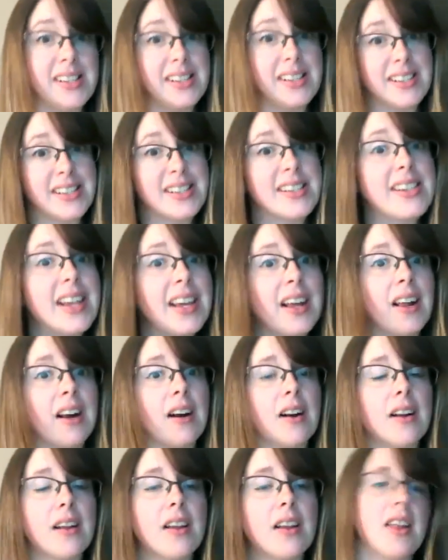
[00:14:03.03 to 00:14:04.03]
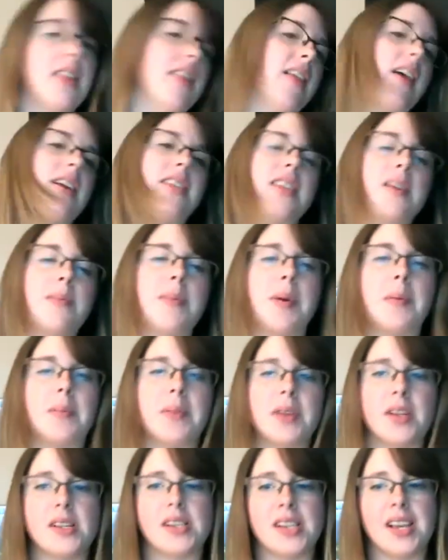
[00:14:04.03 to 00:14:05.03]
instill in their team
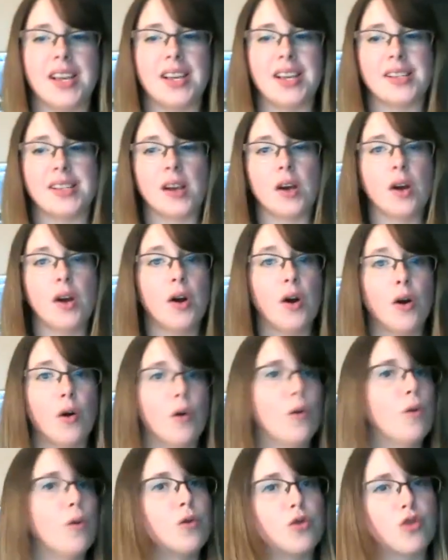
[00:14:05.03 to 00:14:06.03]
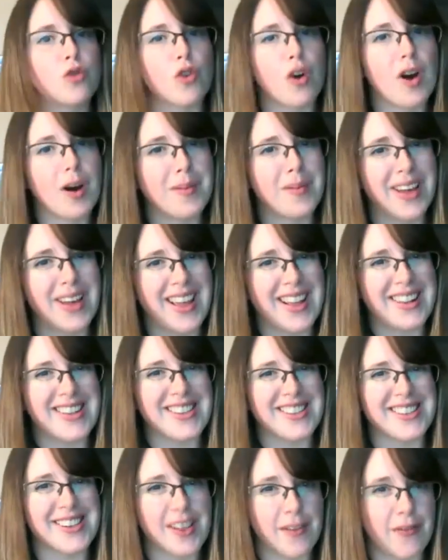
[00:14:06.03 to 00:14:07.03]
members, is all drama
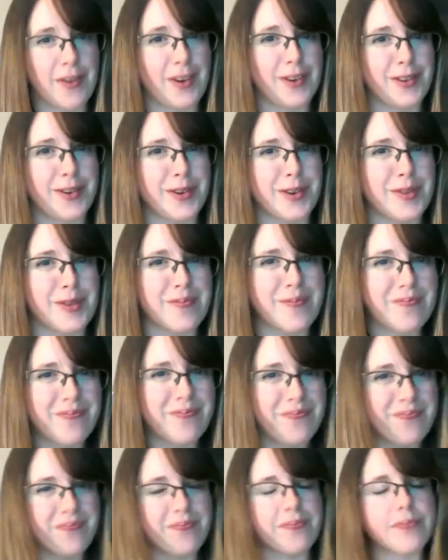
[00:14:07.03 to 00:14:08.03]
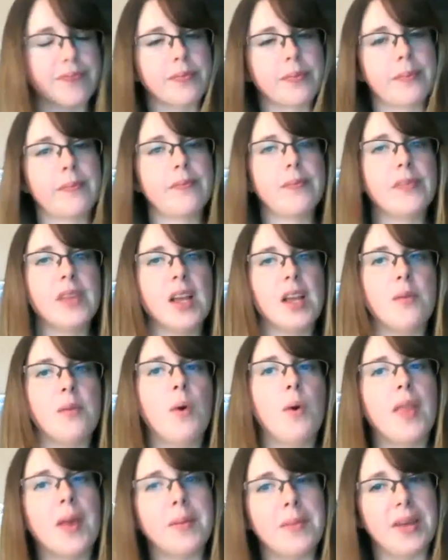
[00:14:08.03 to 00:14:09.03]
ends at the front door. And
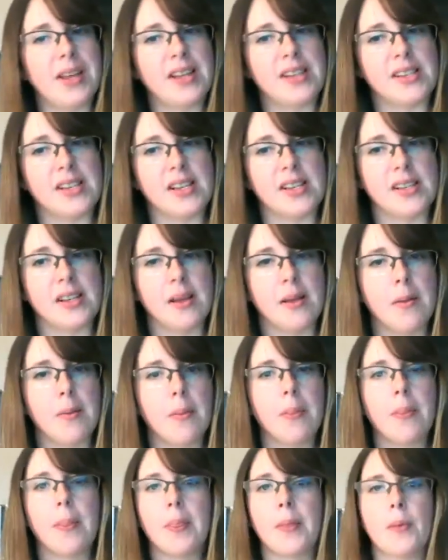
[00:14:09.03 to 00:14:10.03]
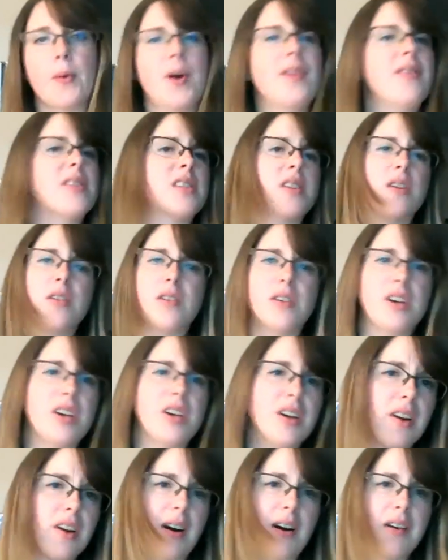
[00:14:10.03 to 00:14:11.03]
what that means is whatever's going on in
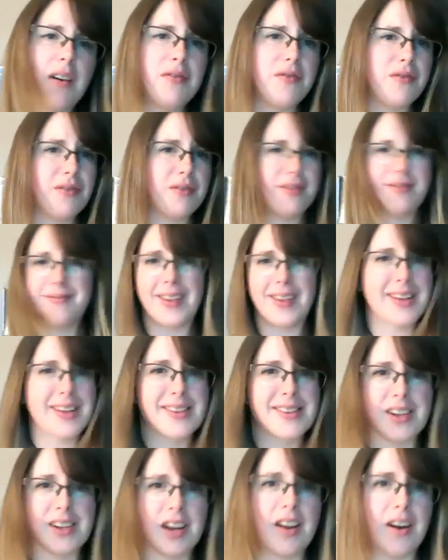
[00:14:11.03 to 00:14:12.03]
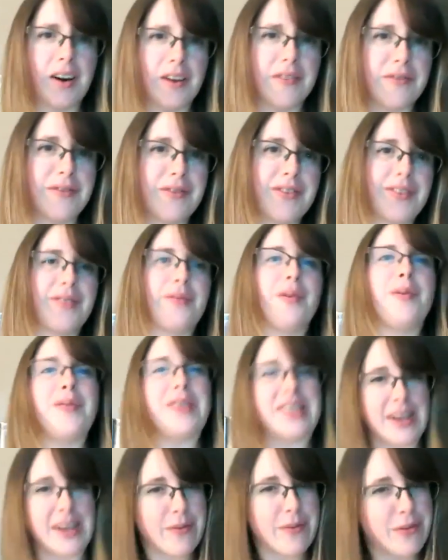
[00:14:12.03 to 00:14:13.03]
your life, that's your life. When we
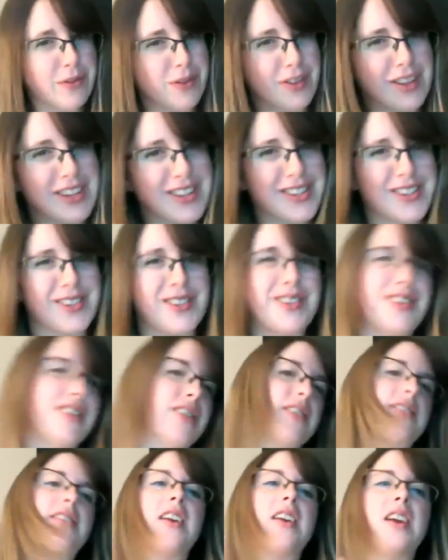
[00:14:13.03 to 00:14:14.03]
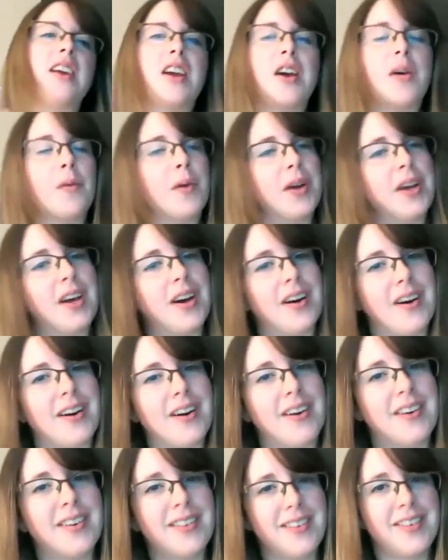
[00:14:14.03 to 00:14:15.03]
step through these doors, we
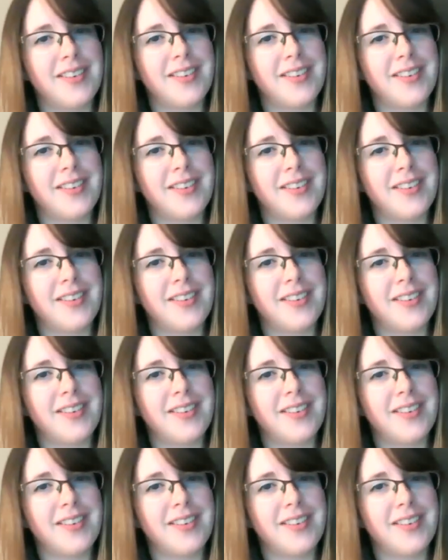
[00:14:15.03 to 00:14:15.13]
are